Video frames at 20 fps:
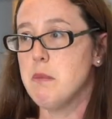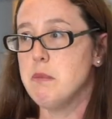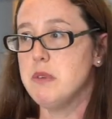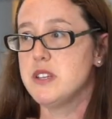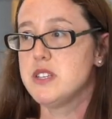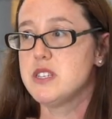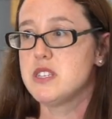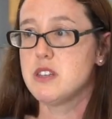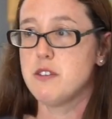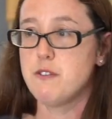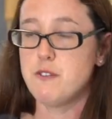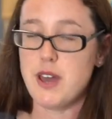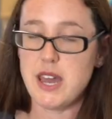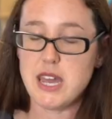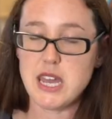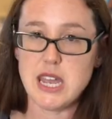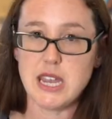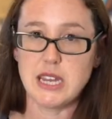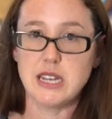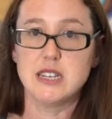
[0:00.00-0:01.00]

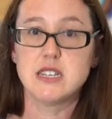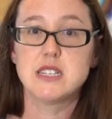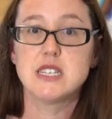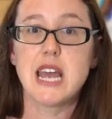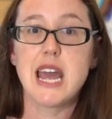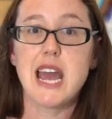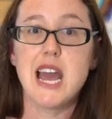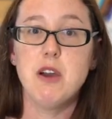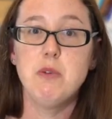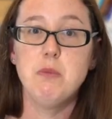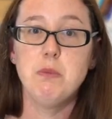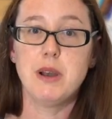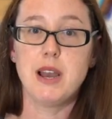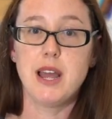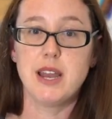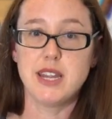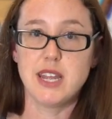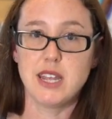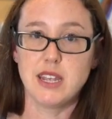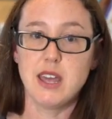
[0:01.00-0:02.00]
surveying, town
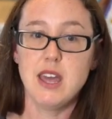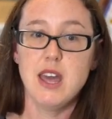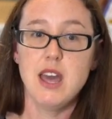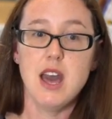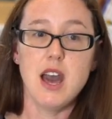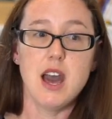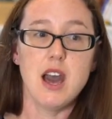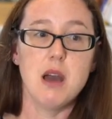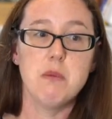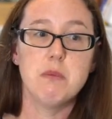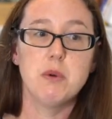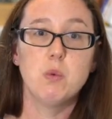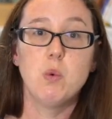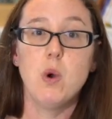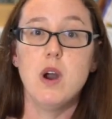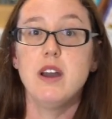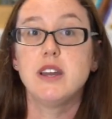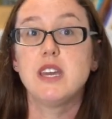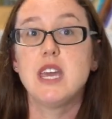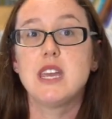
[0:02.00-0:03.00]
planning,
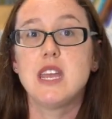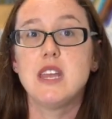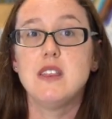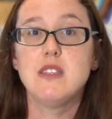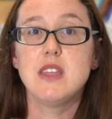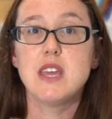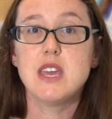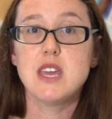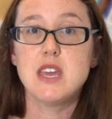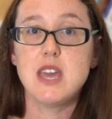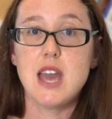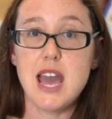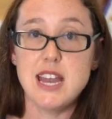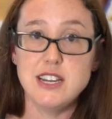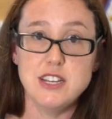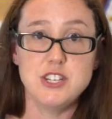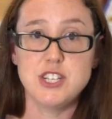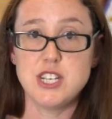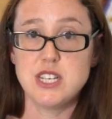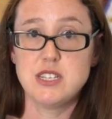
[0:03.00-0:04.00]
working in the
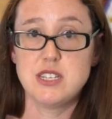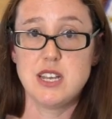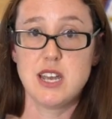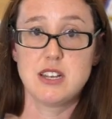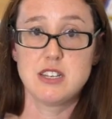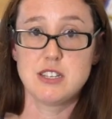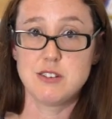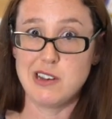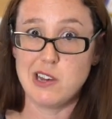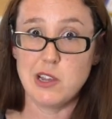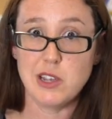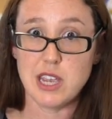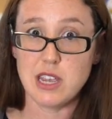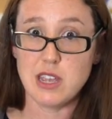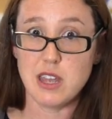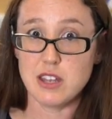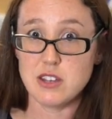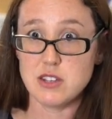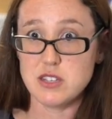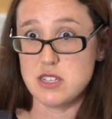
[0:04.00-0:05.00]
energy sector, looking
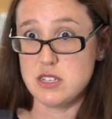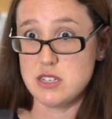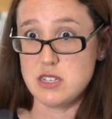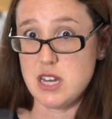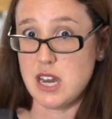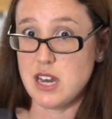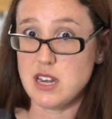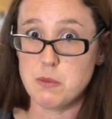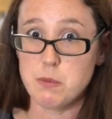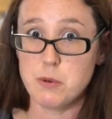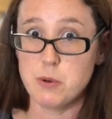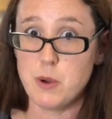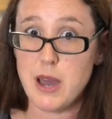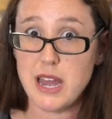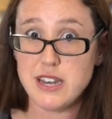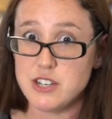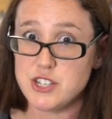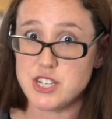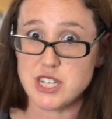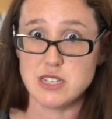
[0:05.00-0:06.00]
at sustainable
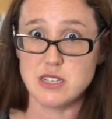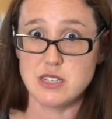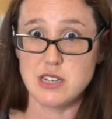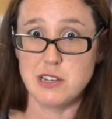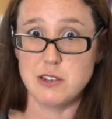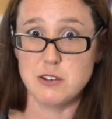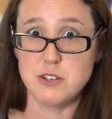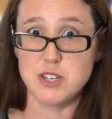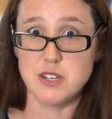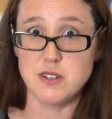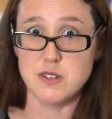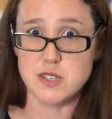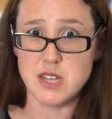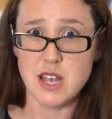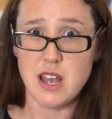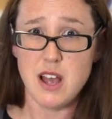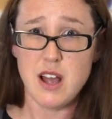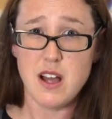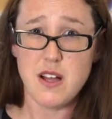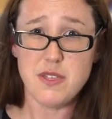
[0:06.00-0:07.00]
energy solutions.
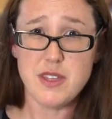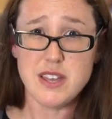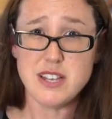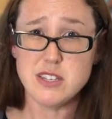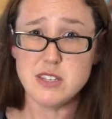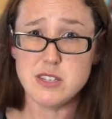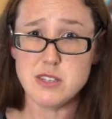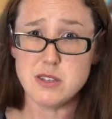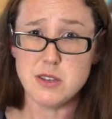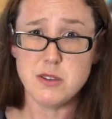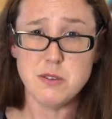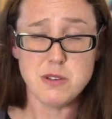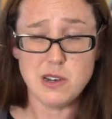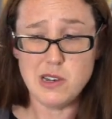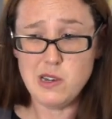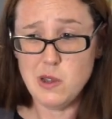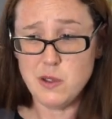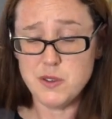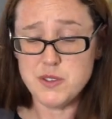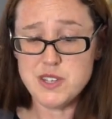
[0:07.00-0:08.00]
There's
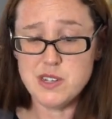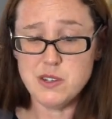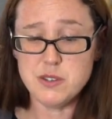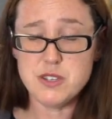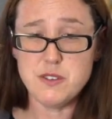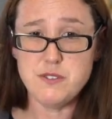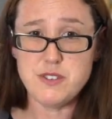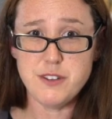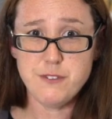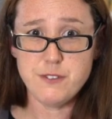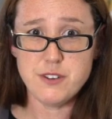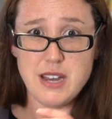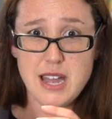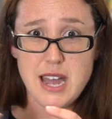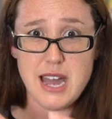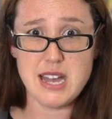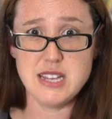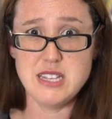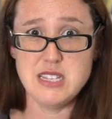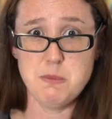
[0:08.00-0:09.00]
lots and lots of different
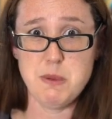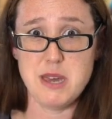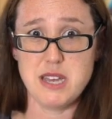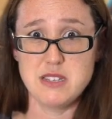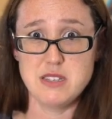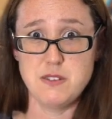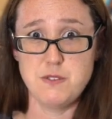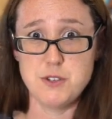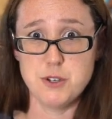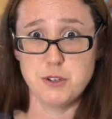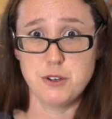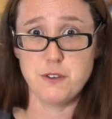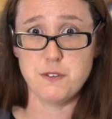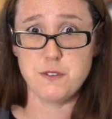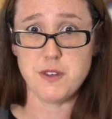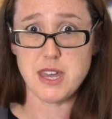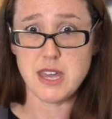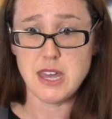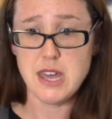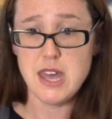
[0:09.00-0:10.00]
aspects of
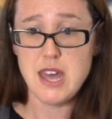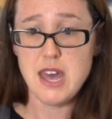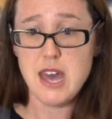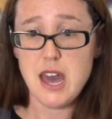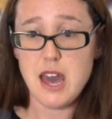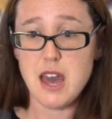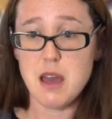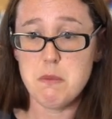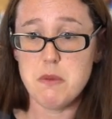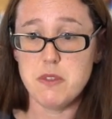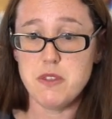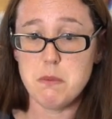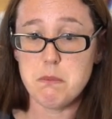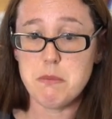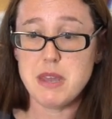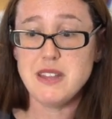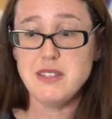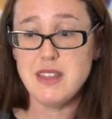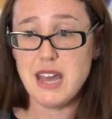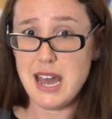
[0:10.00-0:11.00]
geography that
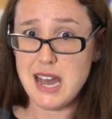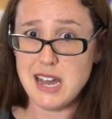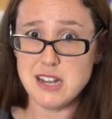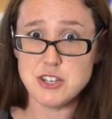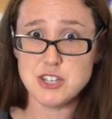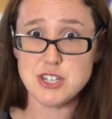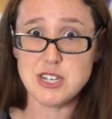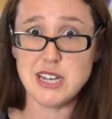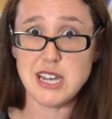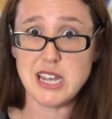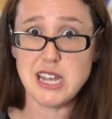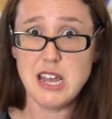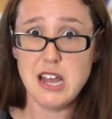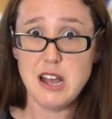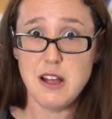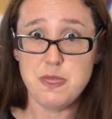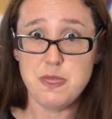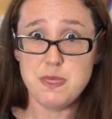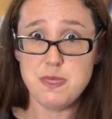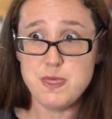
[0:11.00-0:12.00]
mean that actually
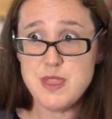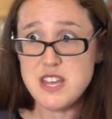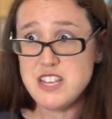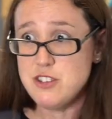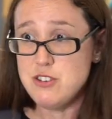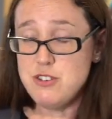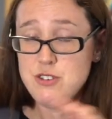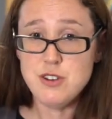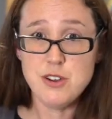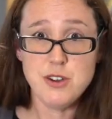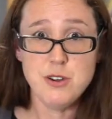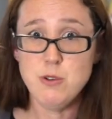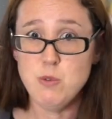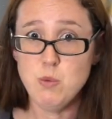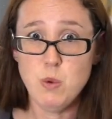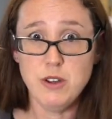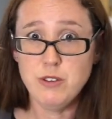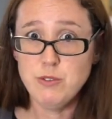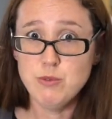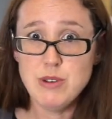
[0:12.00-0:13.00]
there's no
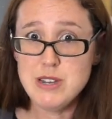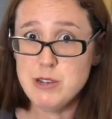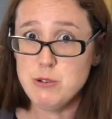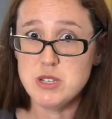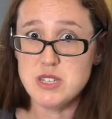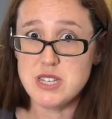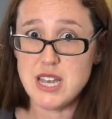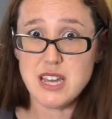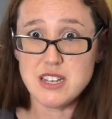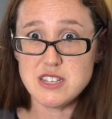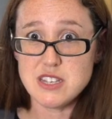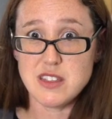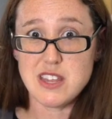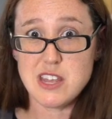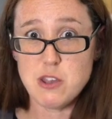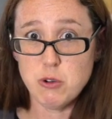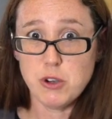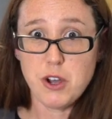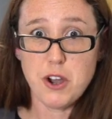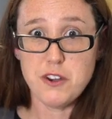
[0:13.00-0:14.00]
one real sector that
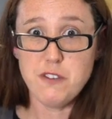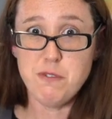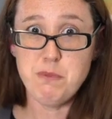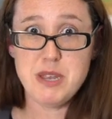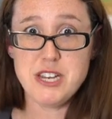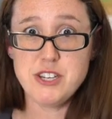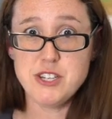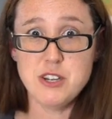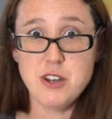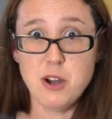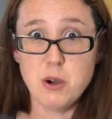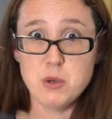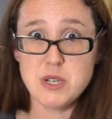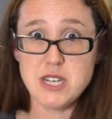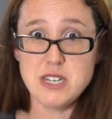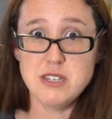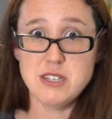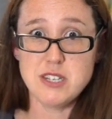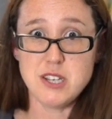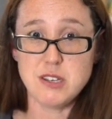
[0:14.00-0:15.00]
you're kind of pigeonholed
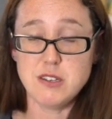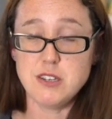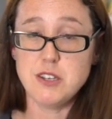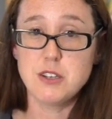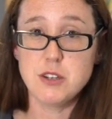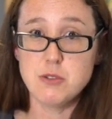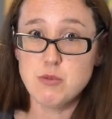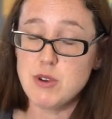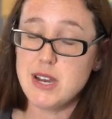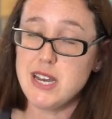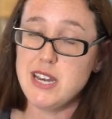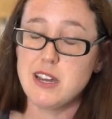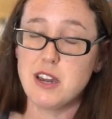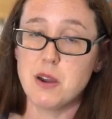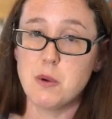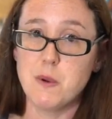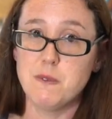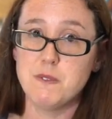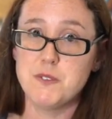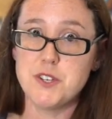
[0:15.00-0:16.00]
into. You can really
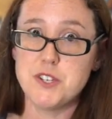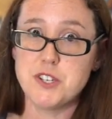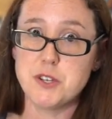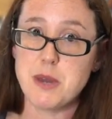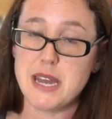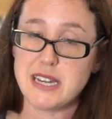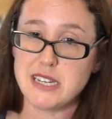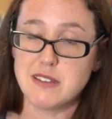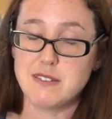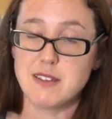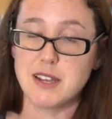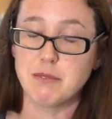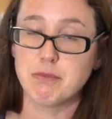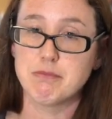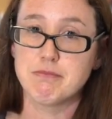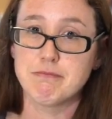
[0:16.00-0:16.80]
go on to do anything.